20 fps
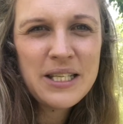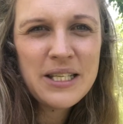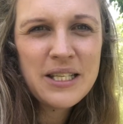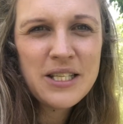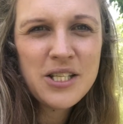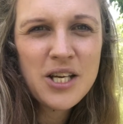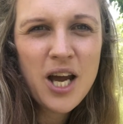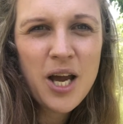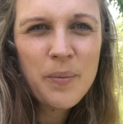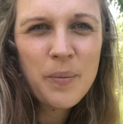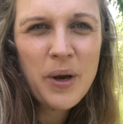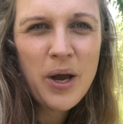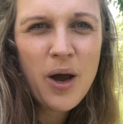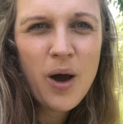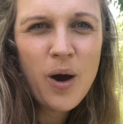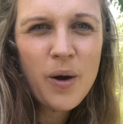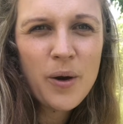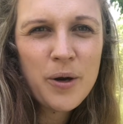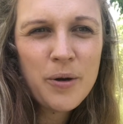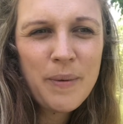the time we're
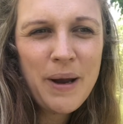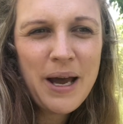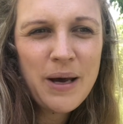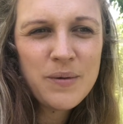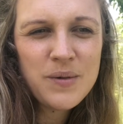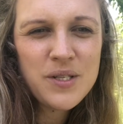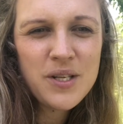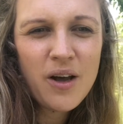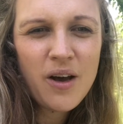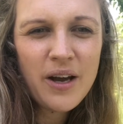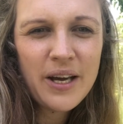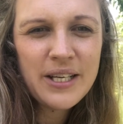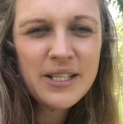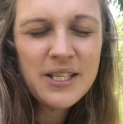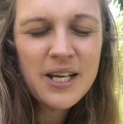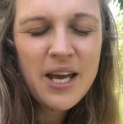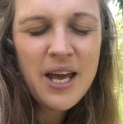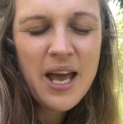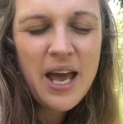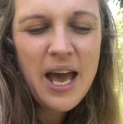home outside,
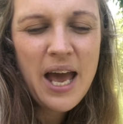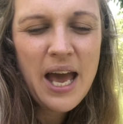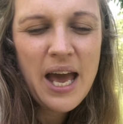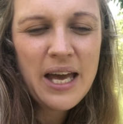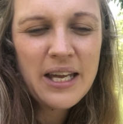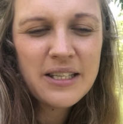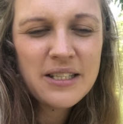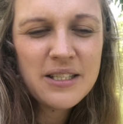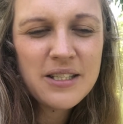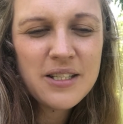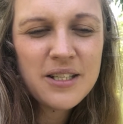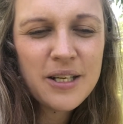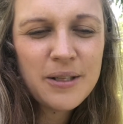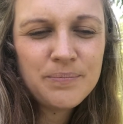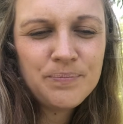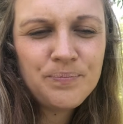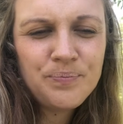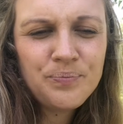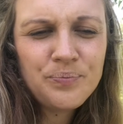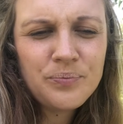and
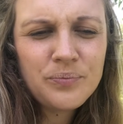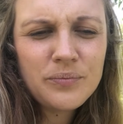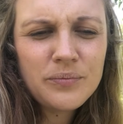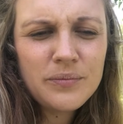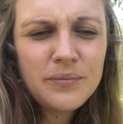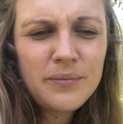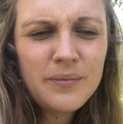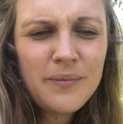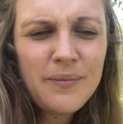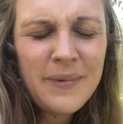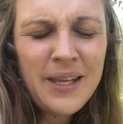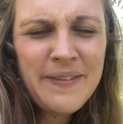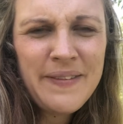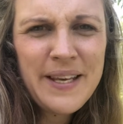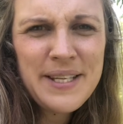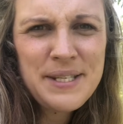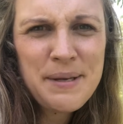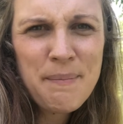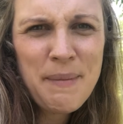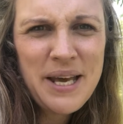
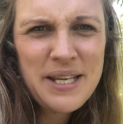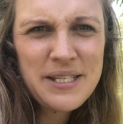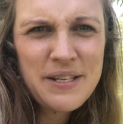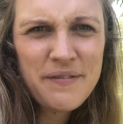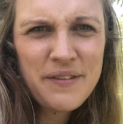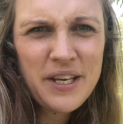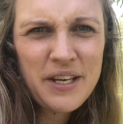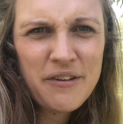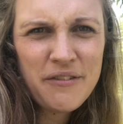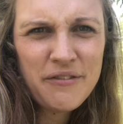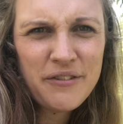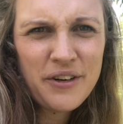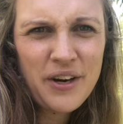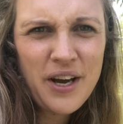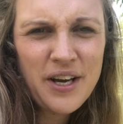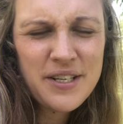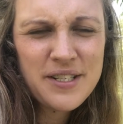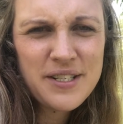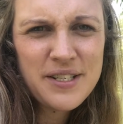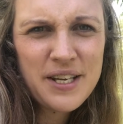that's a massive thing for
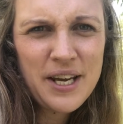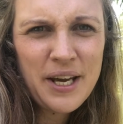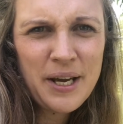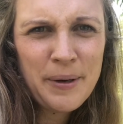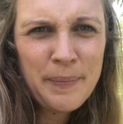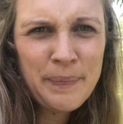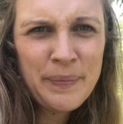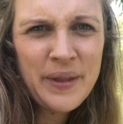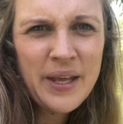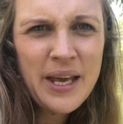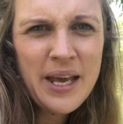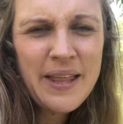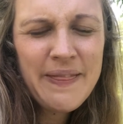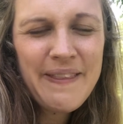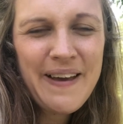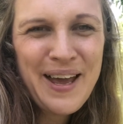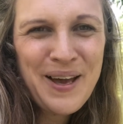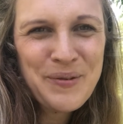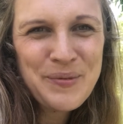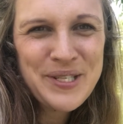us.
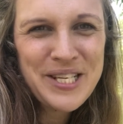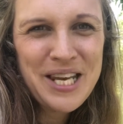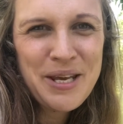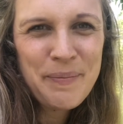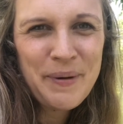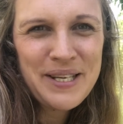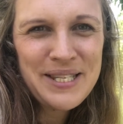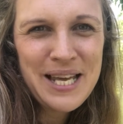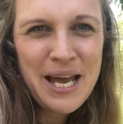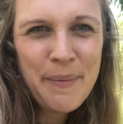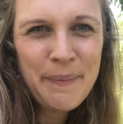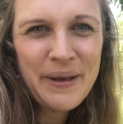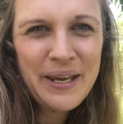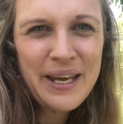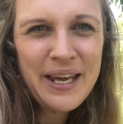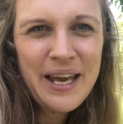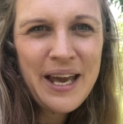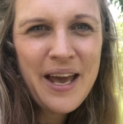That helps to keep us happy.